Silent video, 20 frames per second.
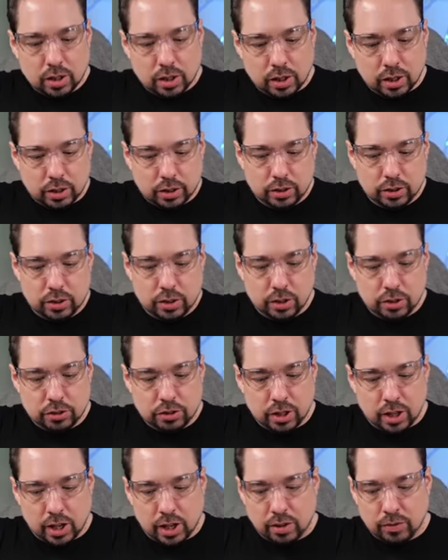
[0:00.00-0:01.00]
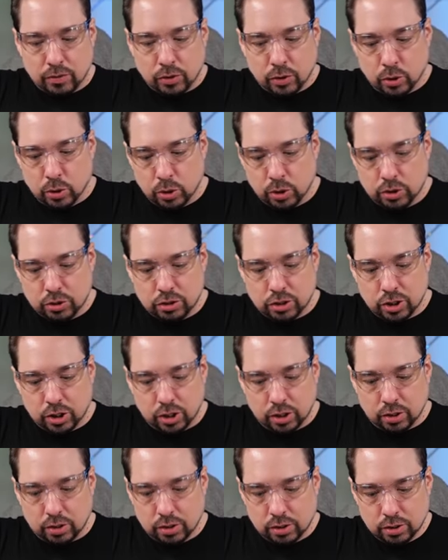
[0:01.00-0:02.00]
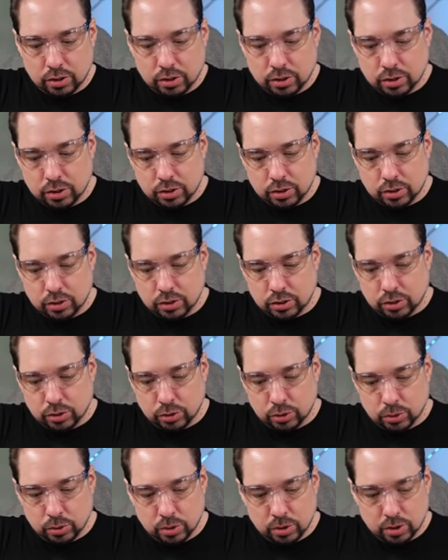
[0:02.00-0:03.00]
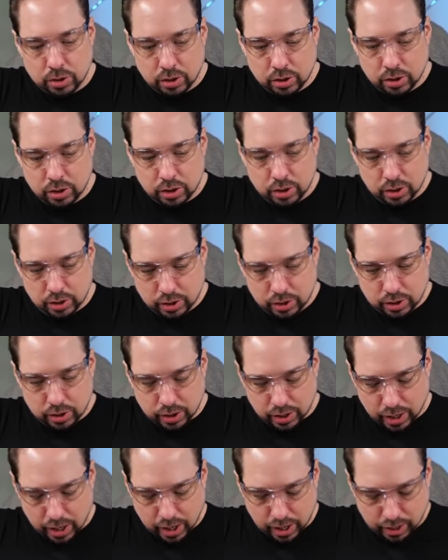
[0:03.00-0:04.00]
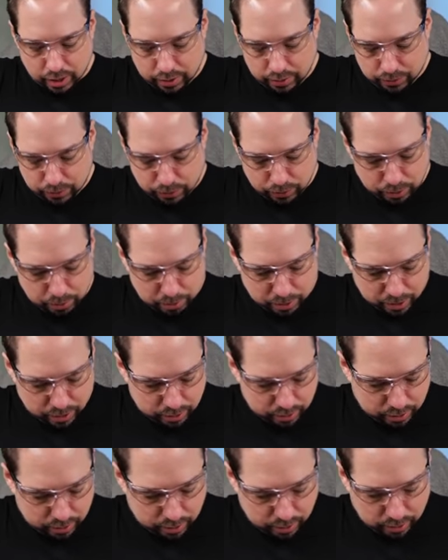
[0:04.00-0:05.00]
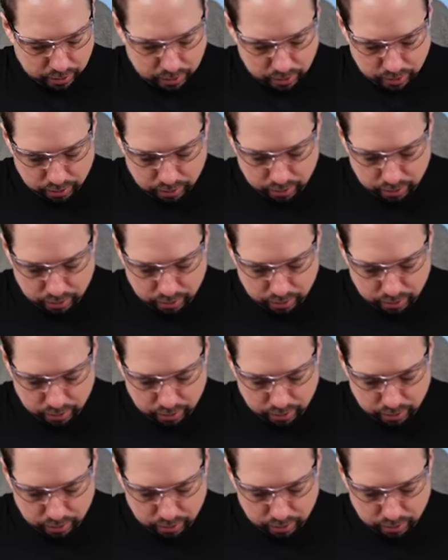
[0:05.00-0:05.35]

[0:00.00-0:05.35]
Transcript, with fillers: It does have hooks here to hang it from, I think.